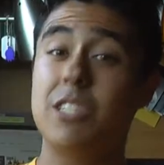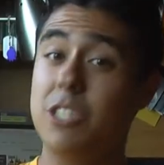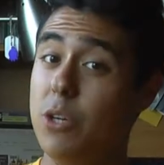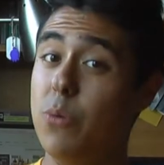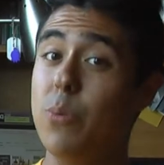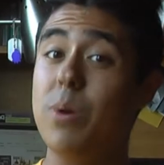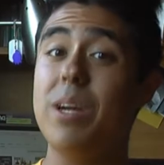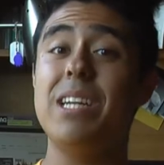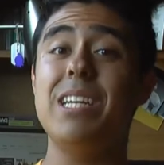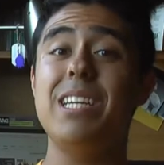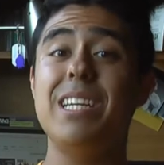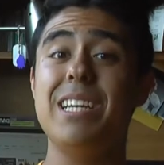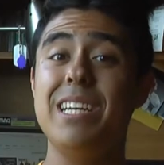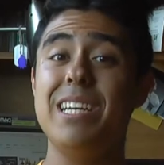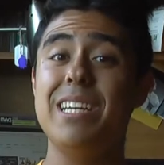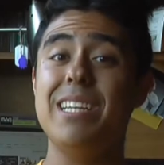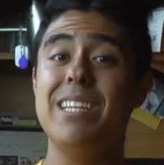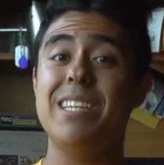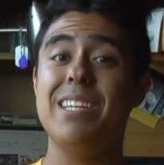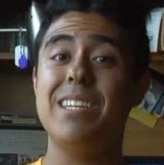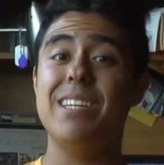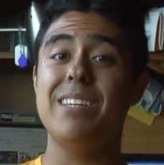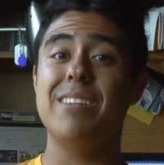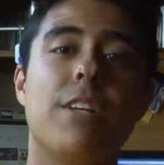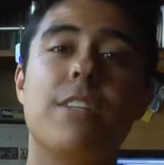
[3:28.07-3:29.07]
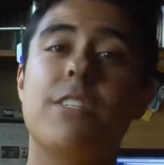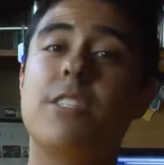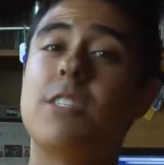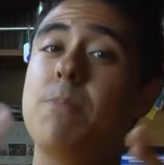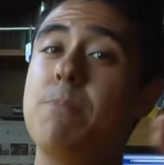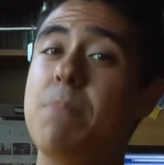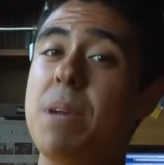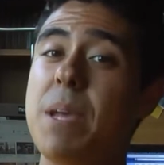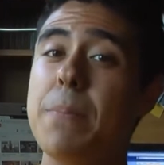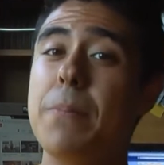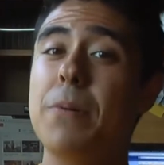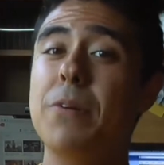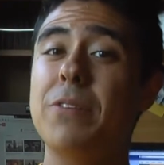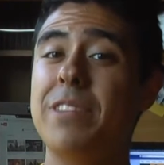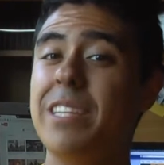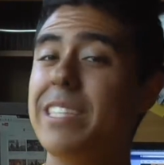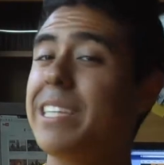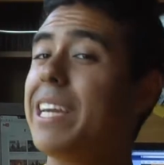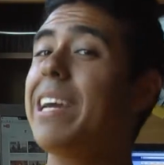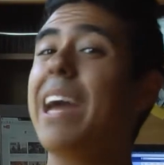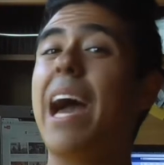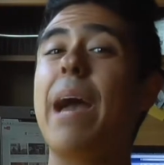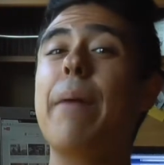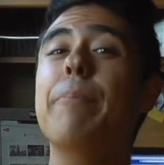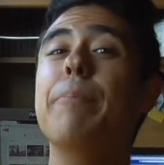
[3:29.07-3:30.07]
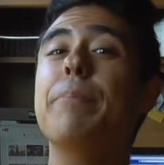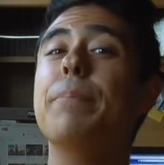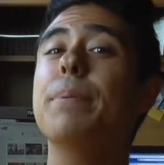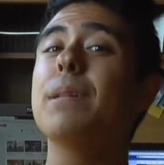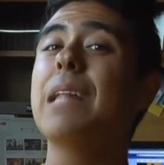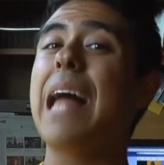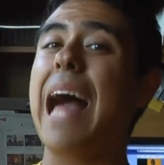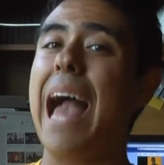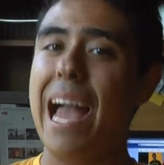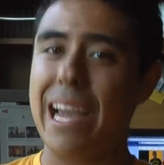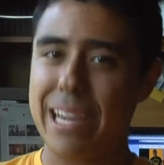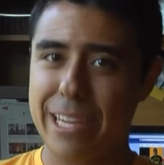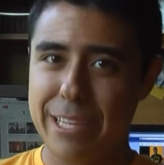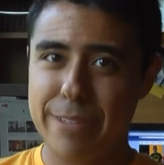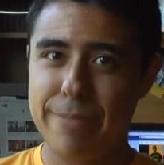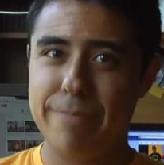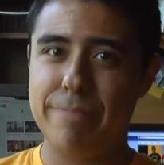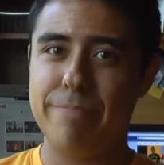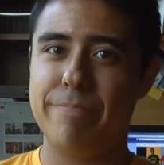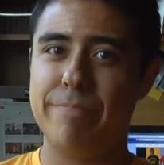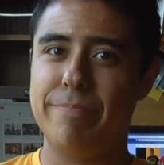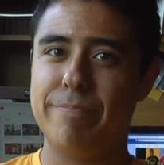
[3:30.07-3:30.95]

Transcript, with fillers: to Indian, to people thinking I'm black.